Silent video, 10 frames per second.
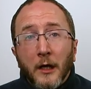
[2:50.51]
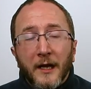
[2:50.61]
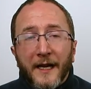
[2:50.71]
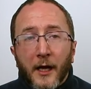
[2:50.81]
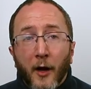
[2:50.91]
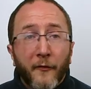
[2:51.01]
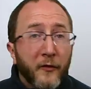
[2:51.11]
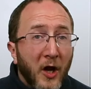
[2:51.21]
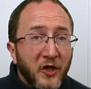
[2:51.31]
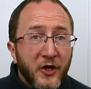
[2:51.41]
like
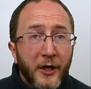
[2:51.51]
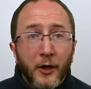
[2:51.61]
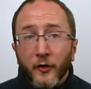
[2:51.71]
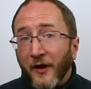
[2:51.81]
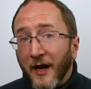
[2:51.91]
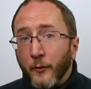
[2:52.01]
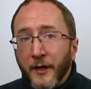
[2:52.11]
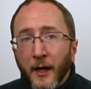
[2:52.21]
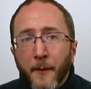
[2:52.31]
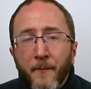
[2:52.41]
flushing or
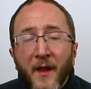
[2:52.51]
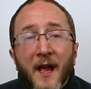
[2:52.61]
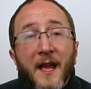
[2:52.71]
diarrhea.